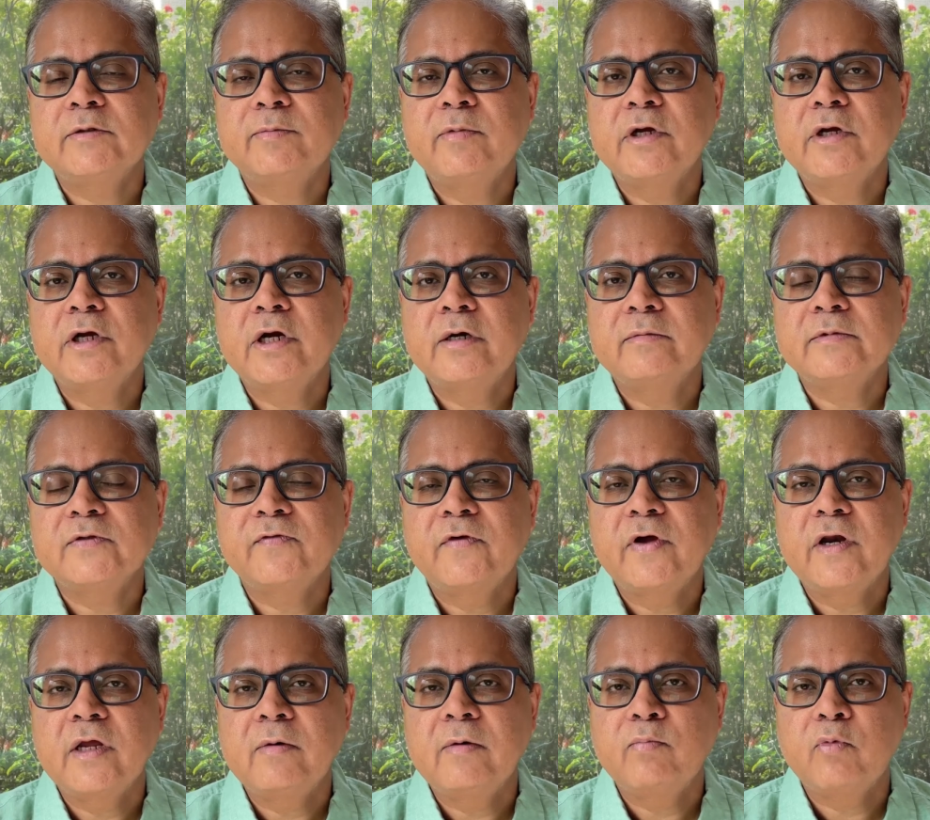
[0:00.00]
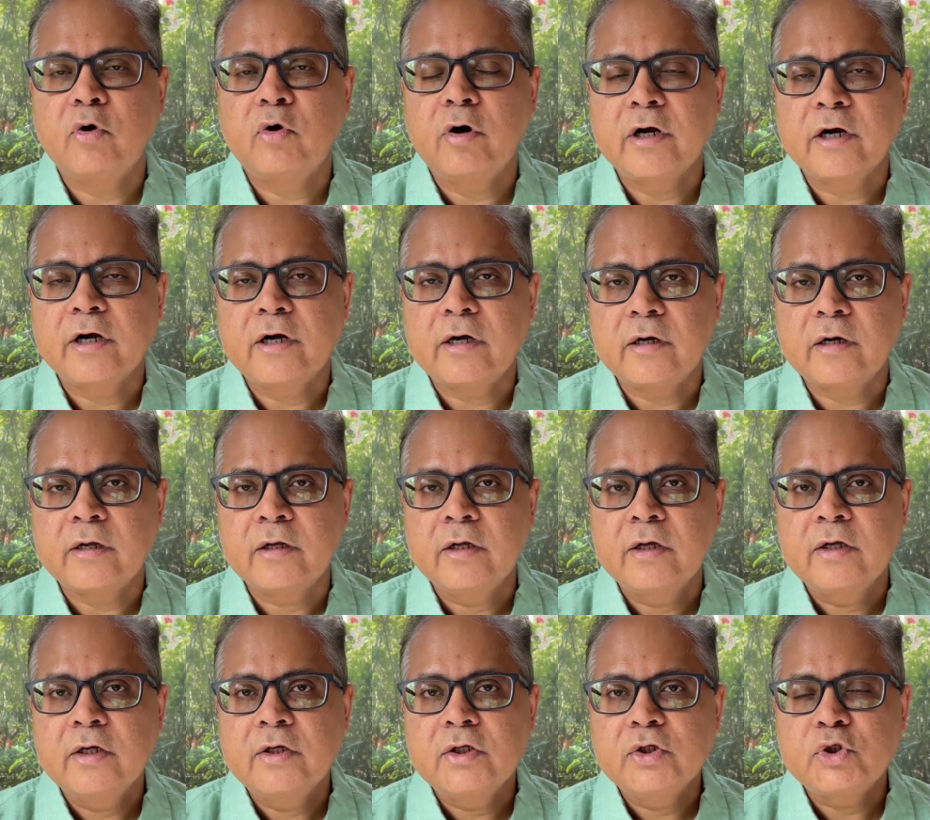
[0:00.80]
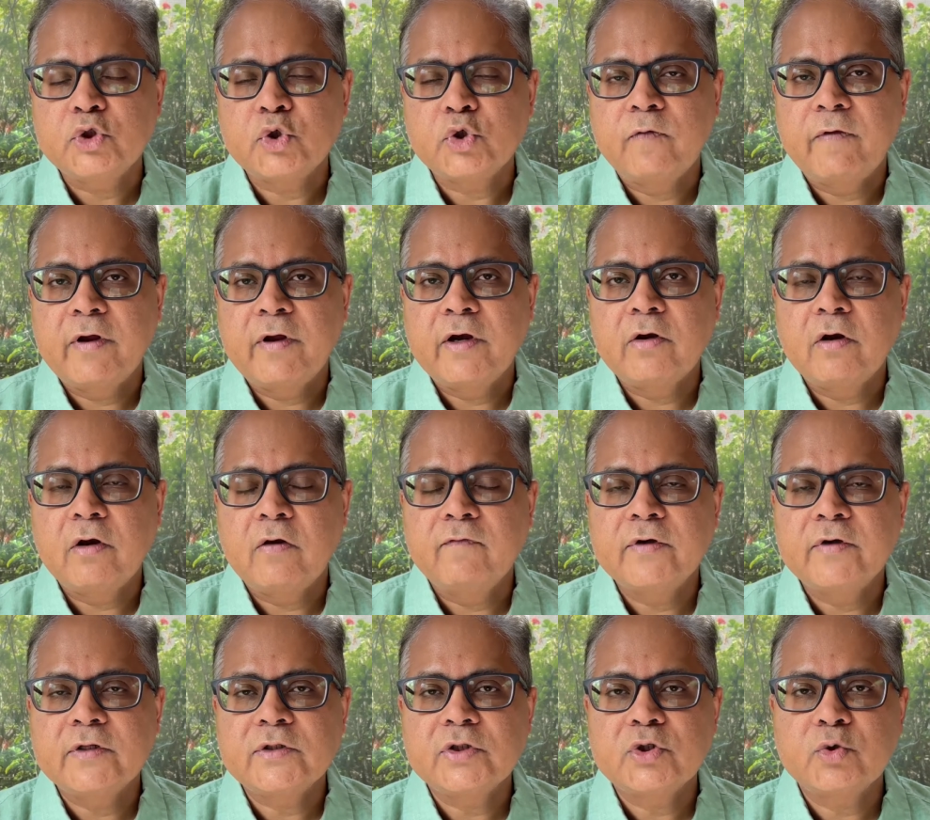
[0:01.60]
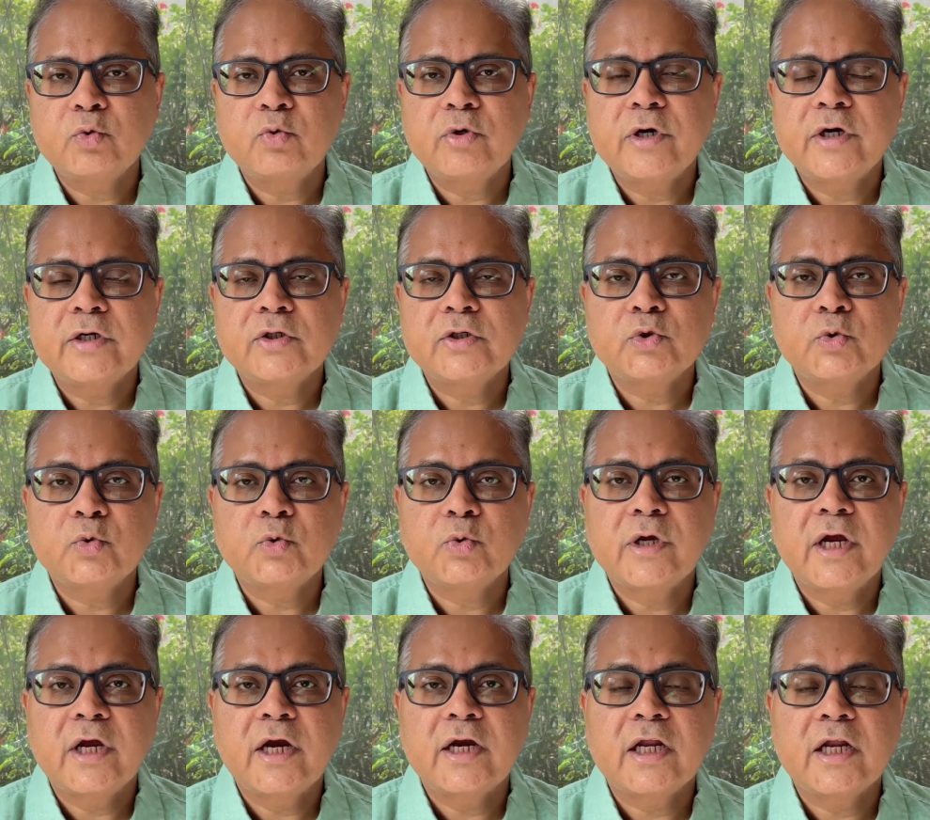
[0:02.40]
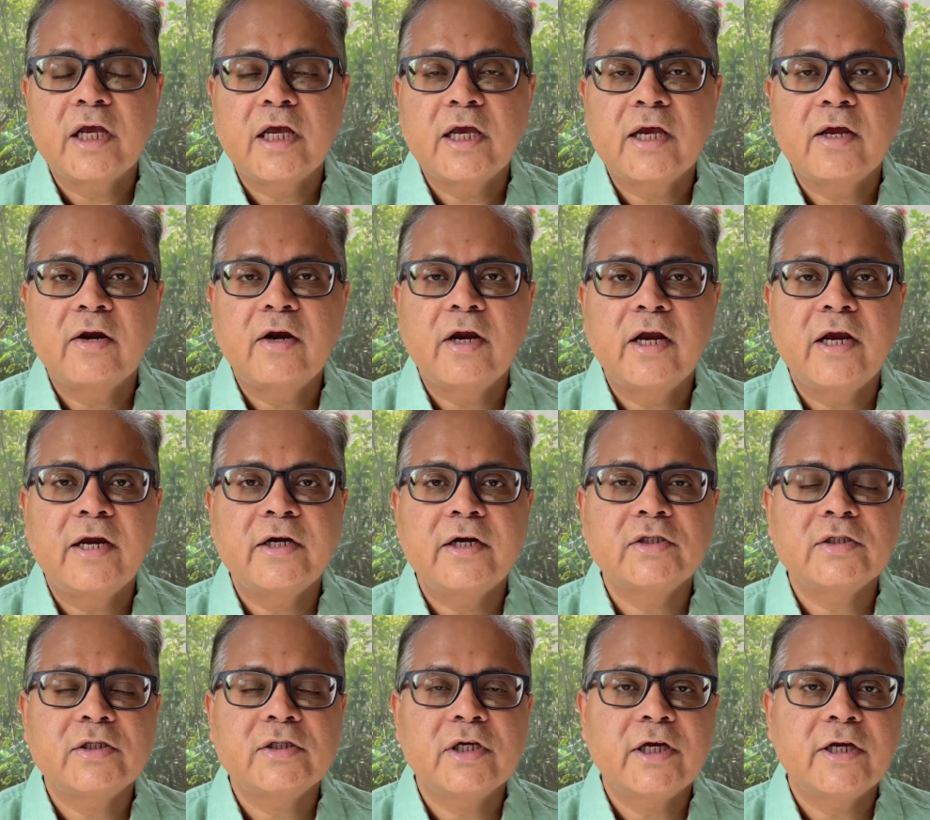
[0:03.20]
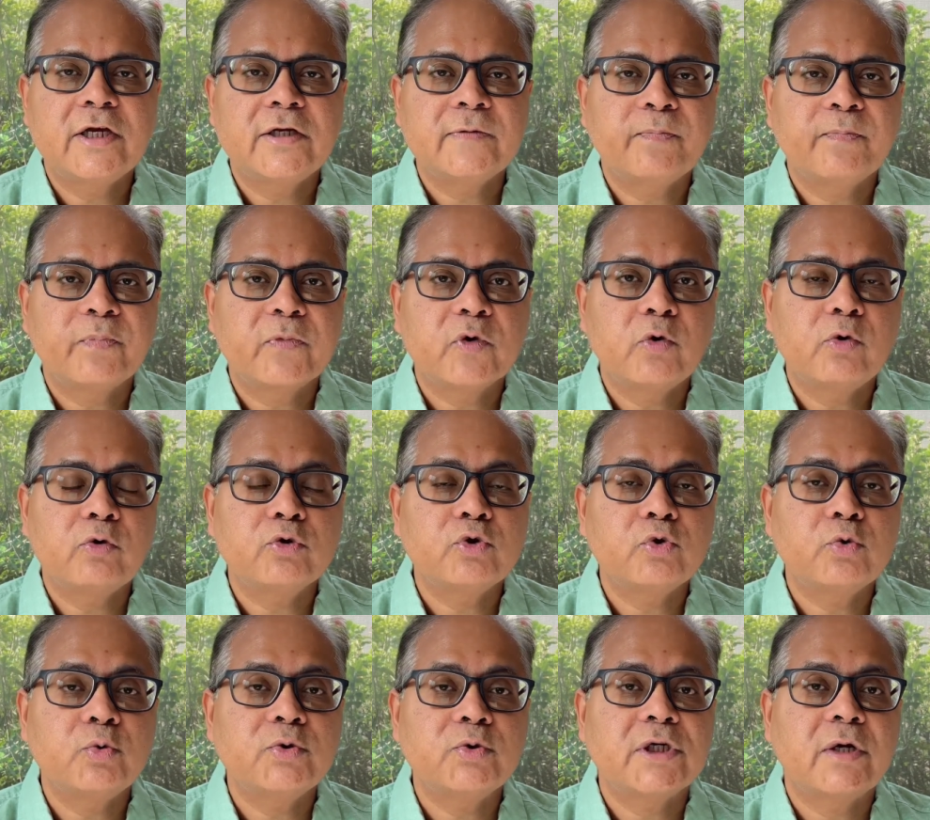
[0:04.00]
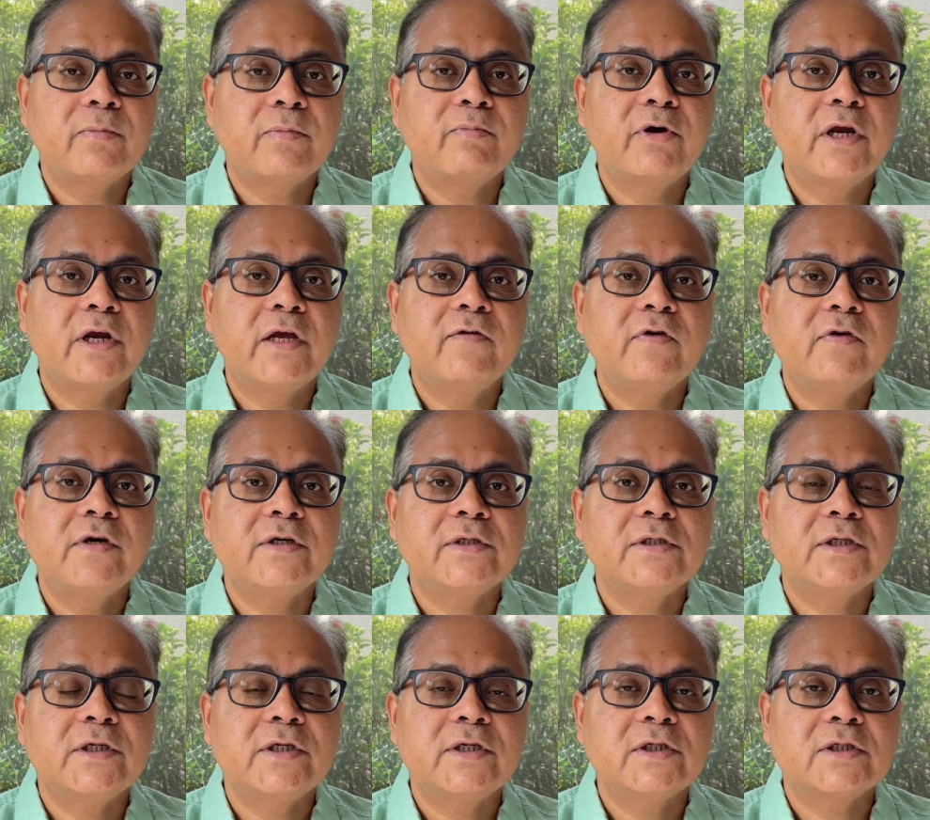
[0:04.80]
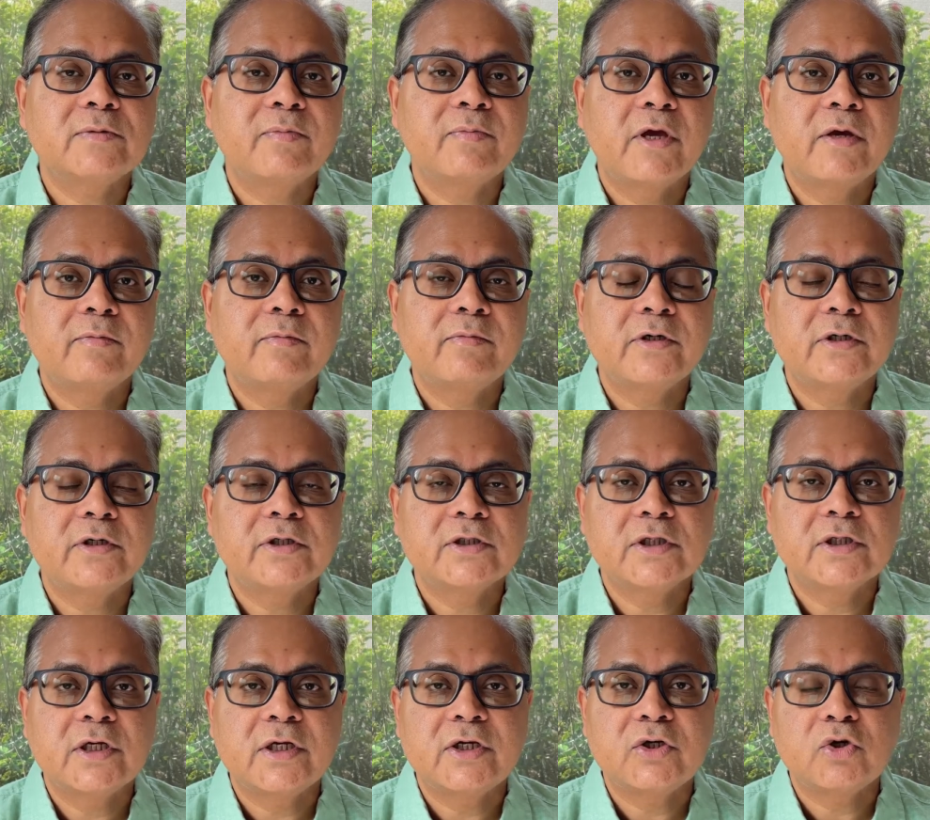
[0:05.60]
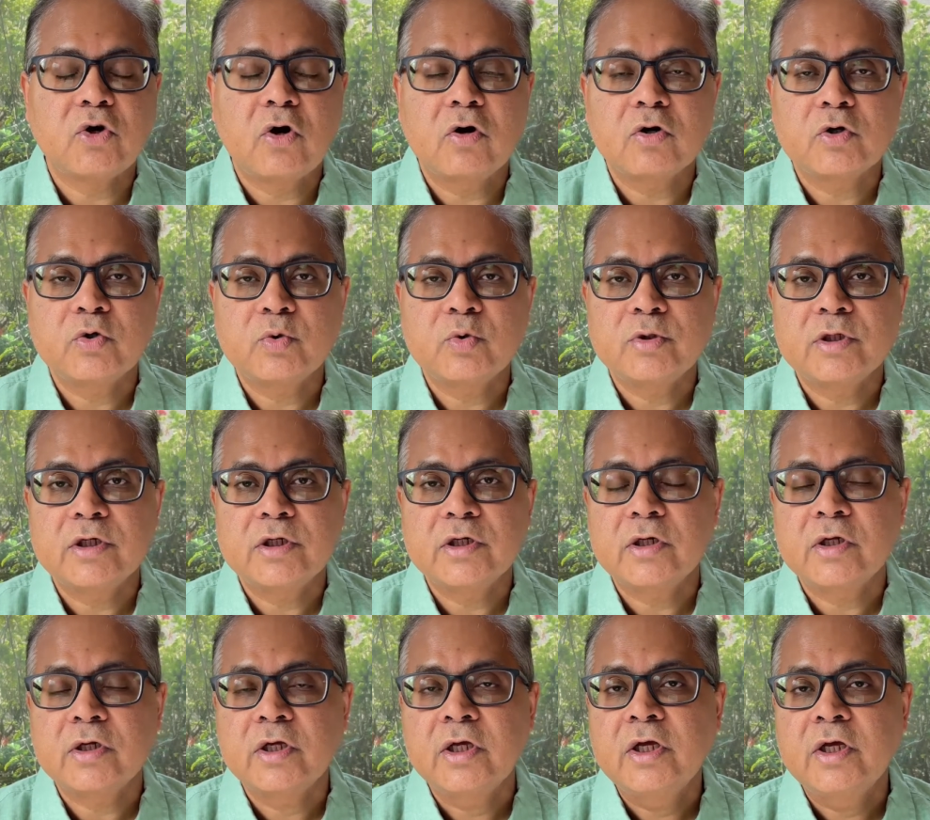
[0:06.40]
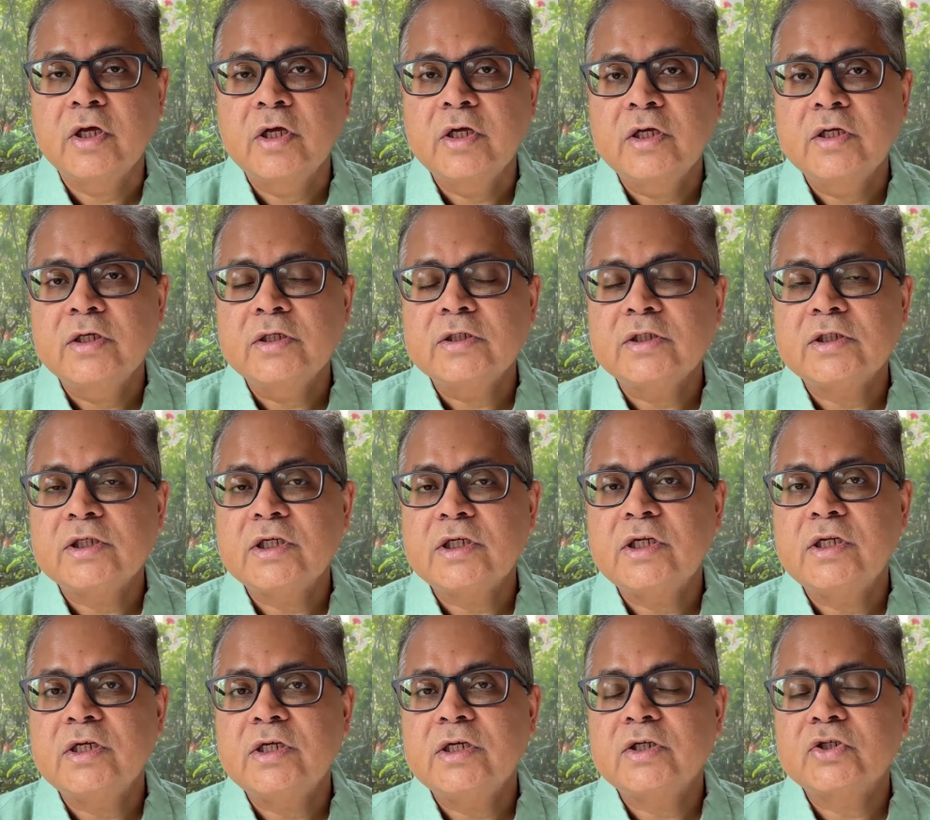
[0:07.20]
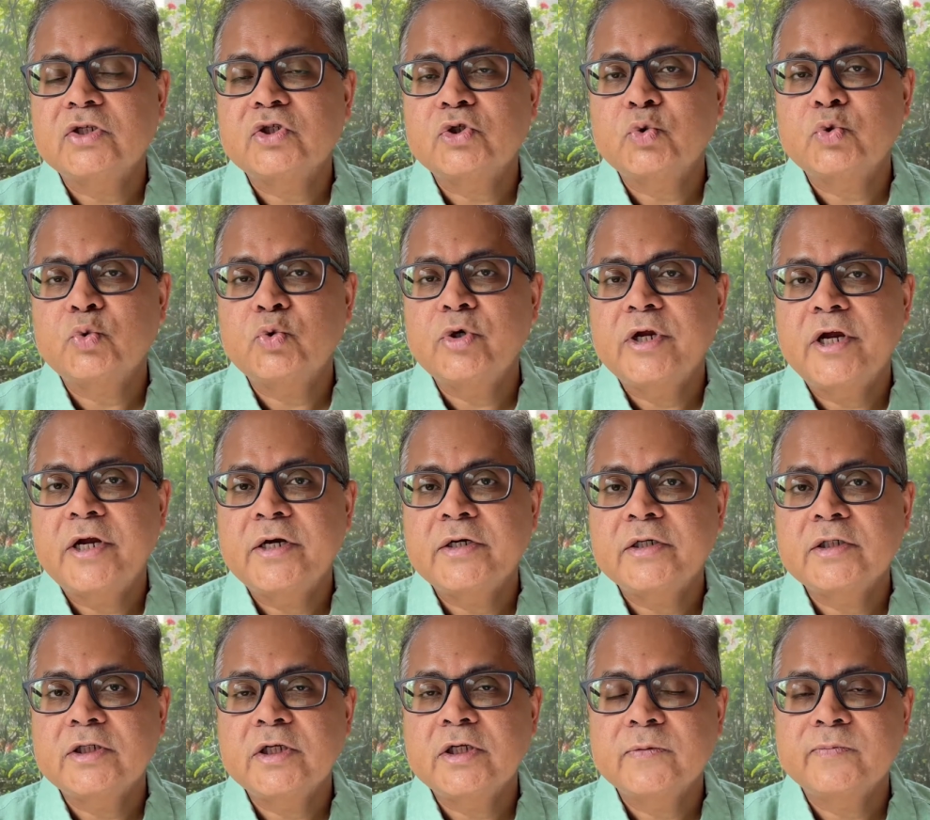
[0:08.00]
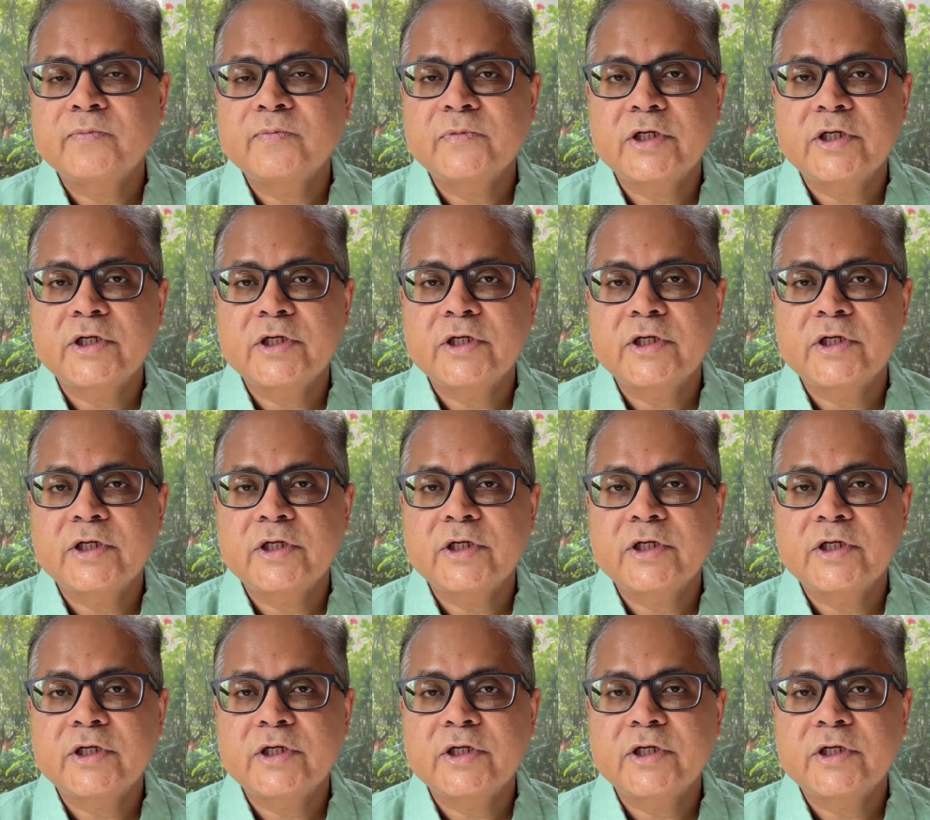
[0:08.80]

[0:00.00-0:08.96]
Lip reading: becomes very important. So very often students who get A grades, they go through some previous year's papers, they talk to the senior students.